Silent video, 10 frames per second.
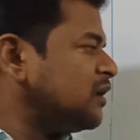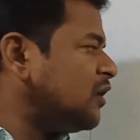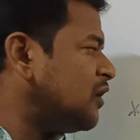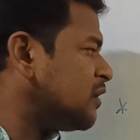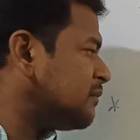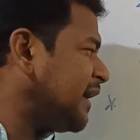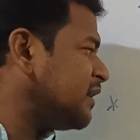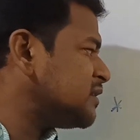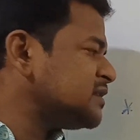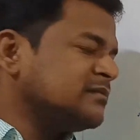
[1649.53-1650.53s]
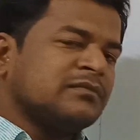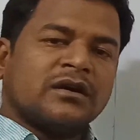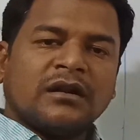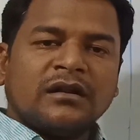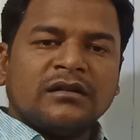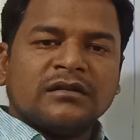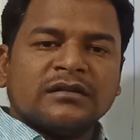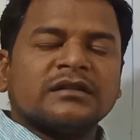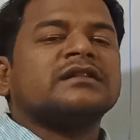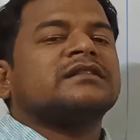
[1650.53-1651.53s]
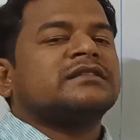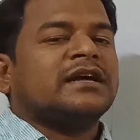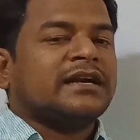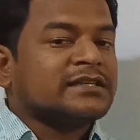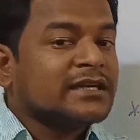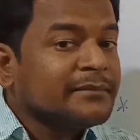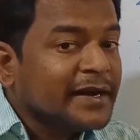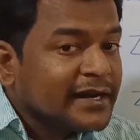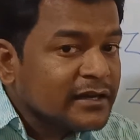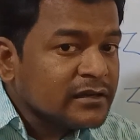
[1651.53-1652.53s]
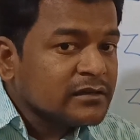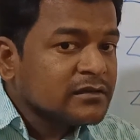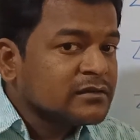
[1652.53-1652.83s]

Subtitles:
or minus symbol, that doesn't matter.